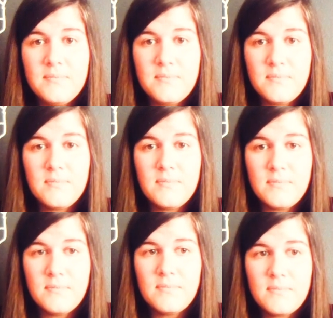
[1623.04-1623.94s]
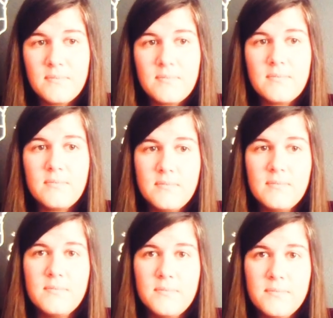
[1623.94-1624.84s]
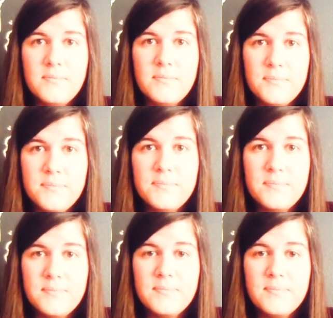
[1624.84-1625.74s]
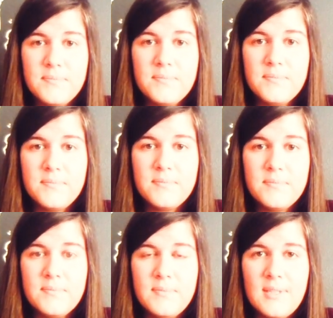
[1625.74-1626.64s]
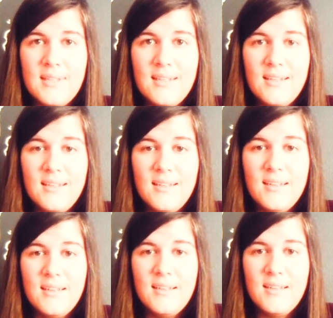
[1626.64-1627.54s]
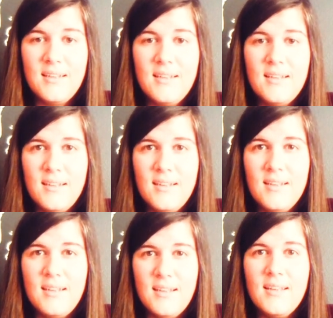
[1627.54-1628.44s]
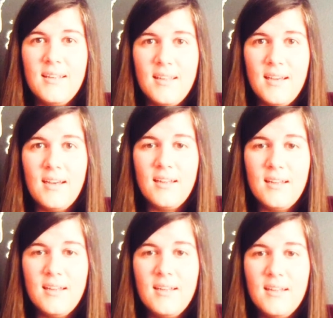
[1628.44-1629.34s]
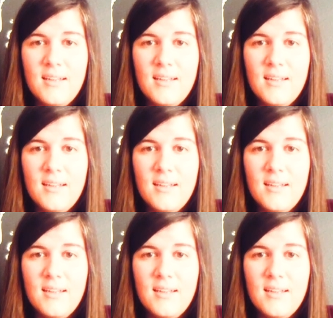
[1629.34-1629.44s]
(silent)